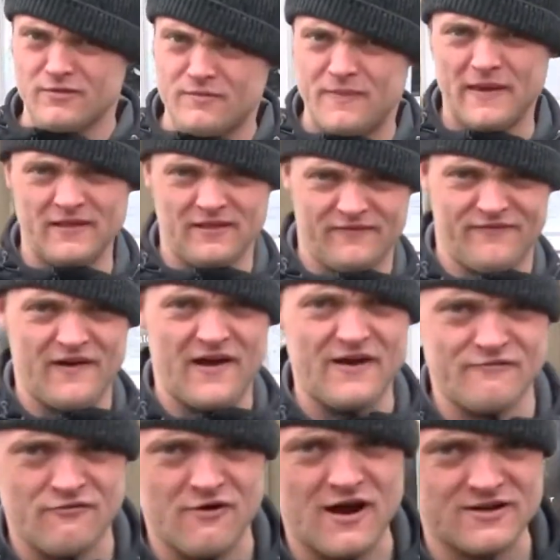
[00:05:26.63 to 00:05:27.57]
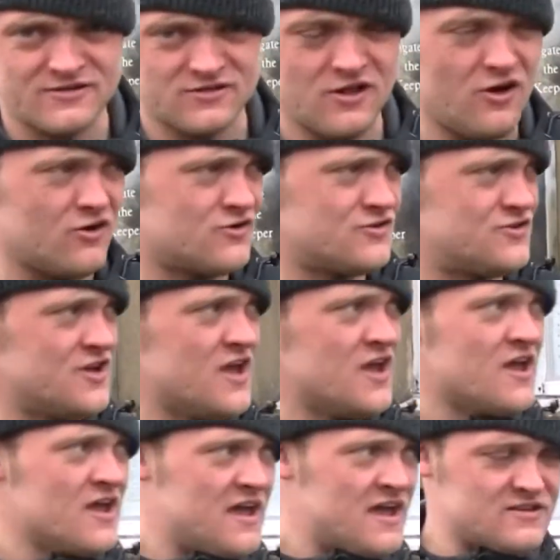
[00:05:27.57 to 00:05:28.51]
Bingley 5 rise locks.
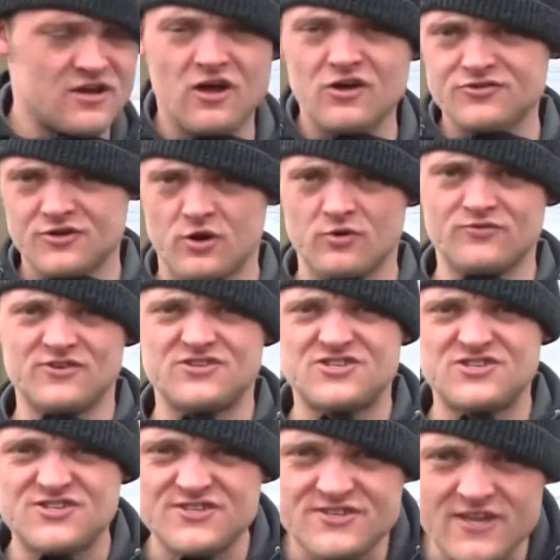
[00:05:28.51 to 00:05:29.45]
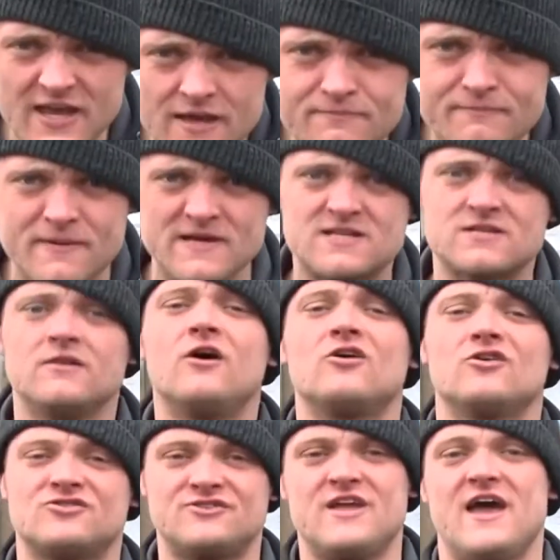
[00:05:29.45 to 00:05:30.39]
It's also the steepest
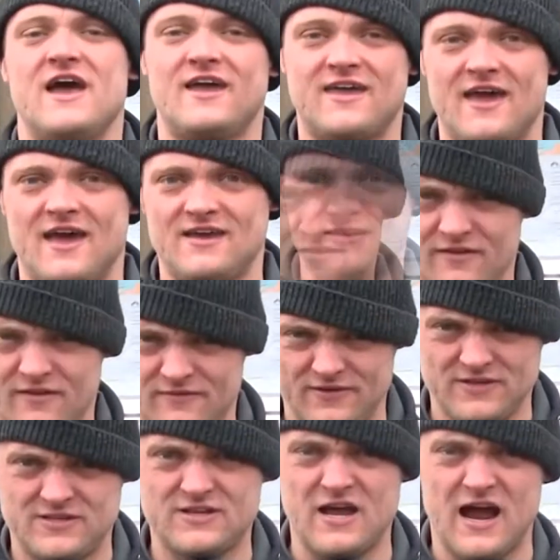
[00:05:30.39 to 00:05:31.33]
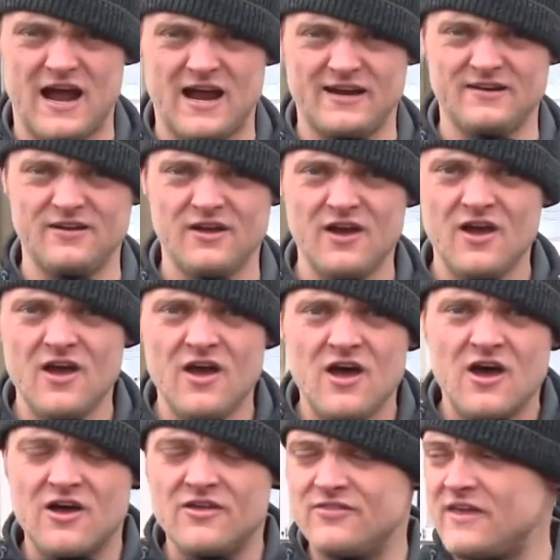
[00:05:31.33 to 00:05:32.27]
lock staircase of its kind,
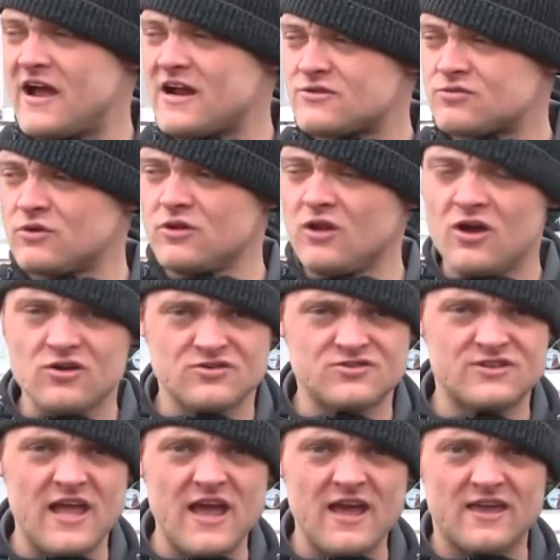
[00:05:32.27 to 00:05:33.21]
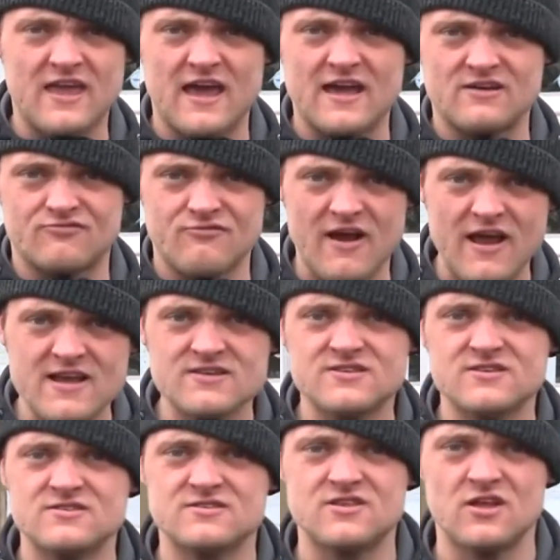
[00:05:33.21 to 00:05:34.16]
and the actual lock staircase
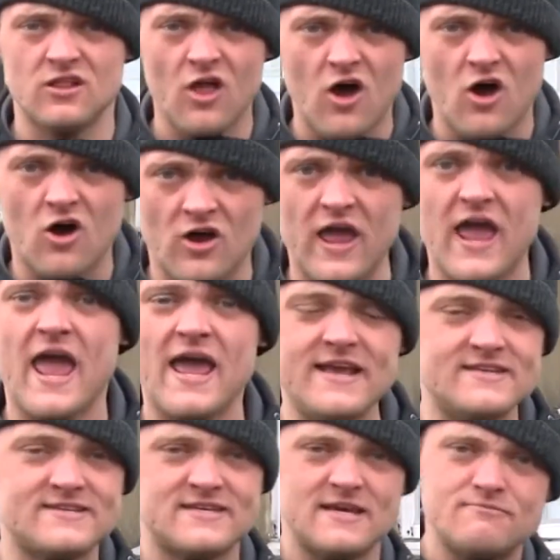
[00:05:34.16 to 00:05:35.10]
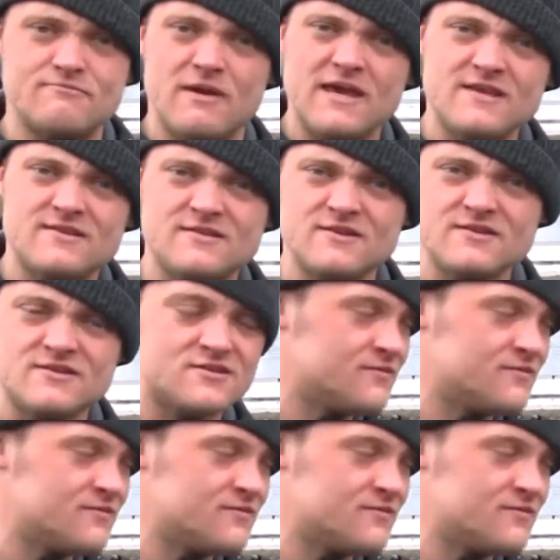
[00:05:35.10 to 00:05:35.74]
raises the lock 18 metres.